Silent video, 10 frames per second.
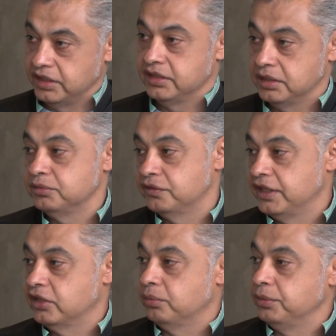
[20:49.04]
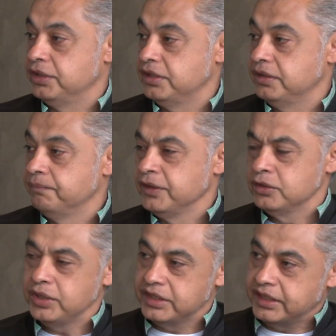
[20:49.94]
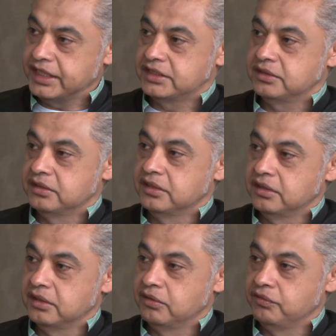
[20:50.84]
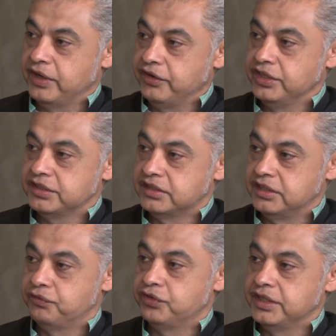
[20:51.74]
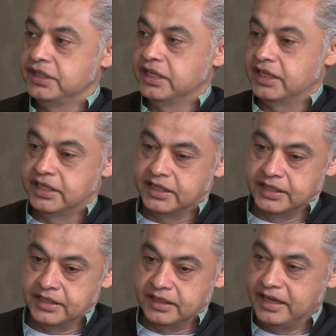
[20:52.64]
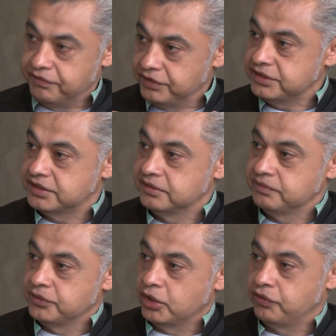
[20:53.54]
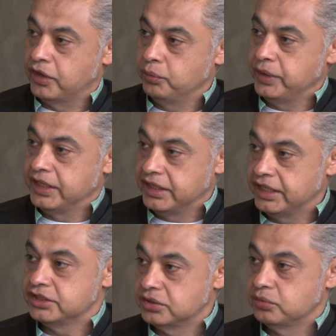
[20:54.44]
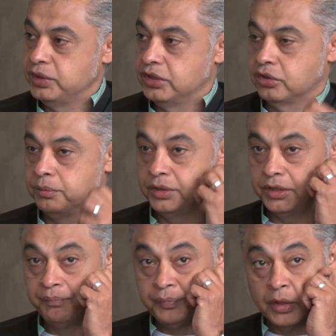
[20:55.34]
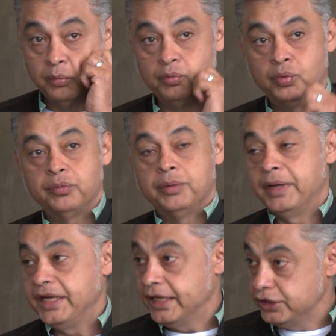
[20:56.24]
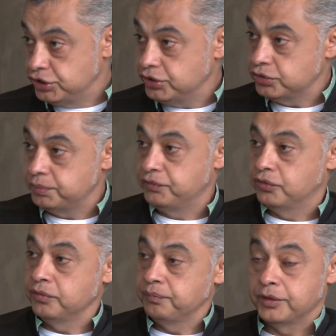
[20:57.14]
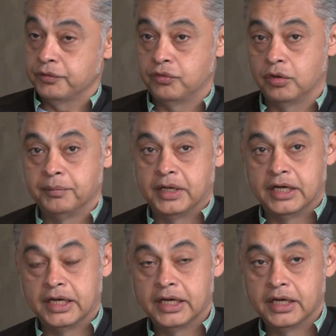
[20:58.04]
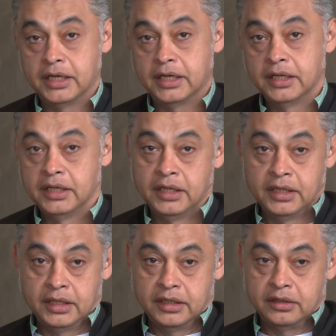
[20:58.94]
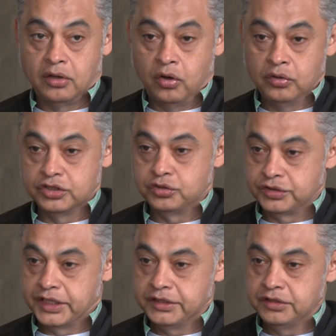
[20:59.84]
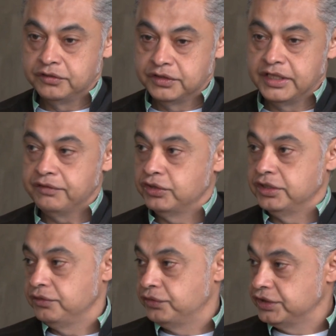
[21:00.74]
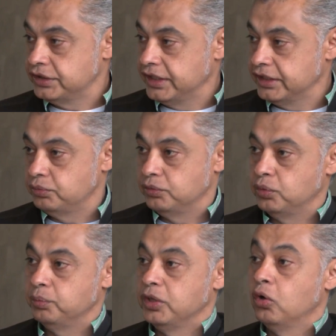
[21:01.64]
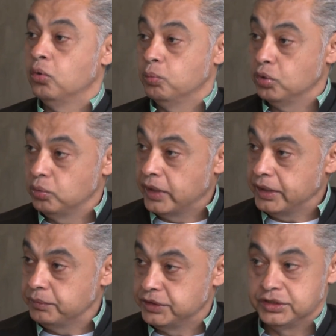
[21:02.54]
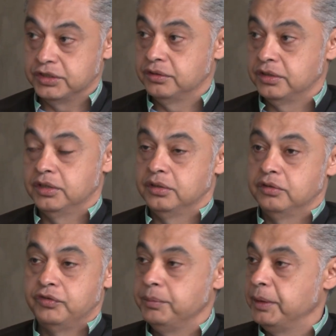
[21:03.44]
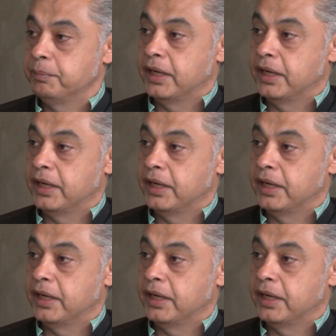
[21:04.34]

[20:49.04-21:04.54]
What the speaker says: in terms of their community. So it takes various different levels of how we engage with the community. We've worked with many NGOs before, from all the societies of the deaf for the different states. We've worked with Hope Worldwide, which is a very big